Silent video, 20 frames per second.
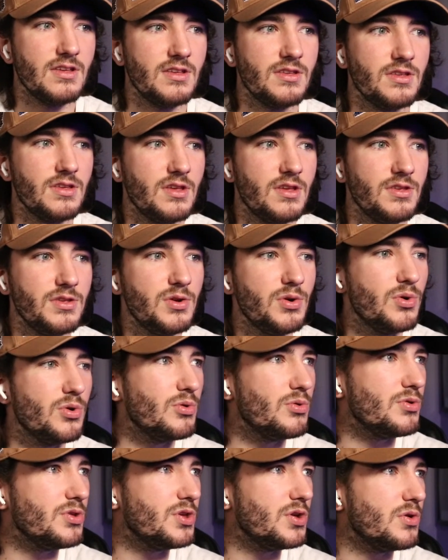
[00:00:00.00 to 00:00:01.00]

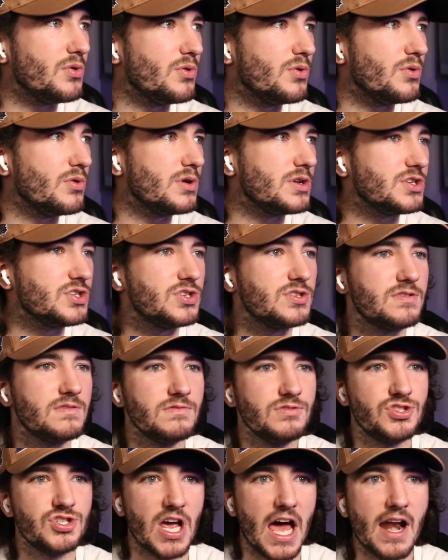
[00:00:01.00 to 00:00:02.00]
You
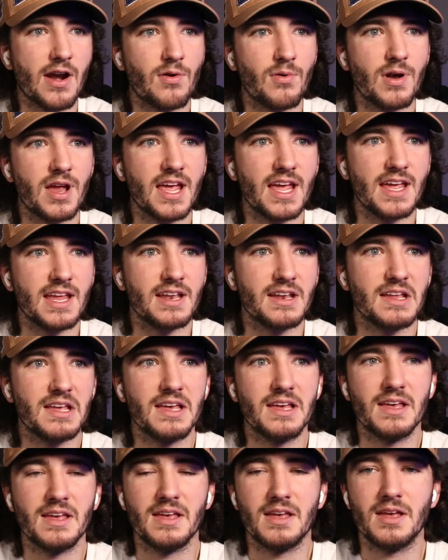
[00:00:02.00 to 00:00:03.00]
generate
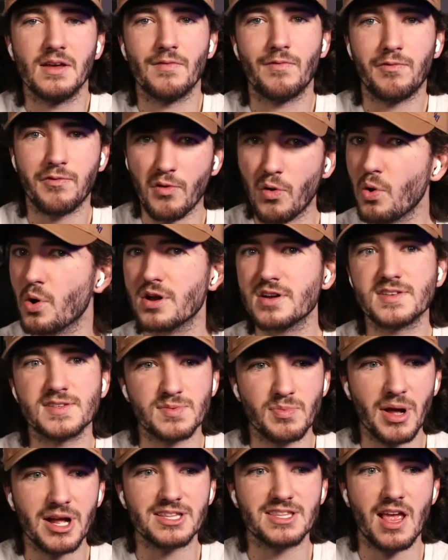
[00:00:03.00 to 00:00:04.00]
4
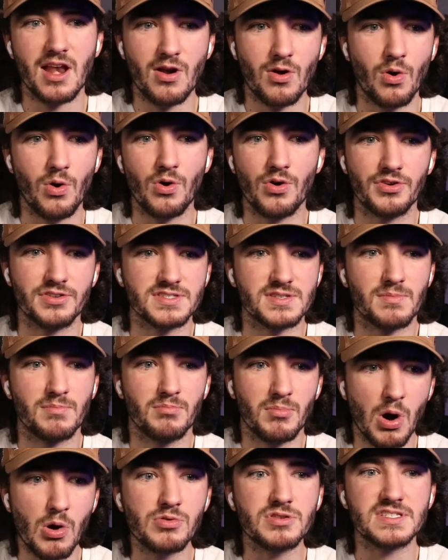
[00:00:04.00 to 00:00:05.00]
expected goals.
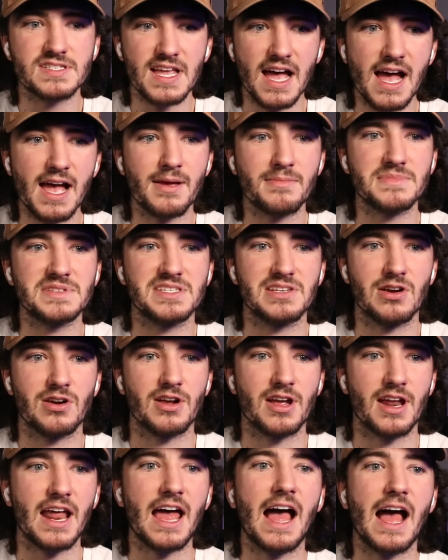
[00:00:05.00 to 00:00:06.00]
Most times you're
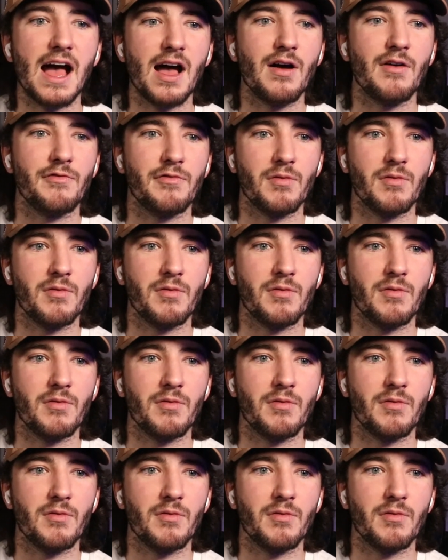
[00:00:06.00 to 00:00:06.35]
going to have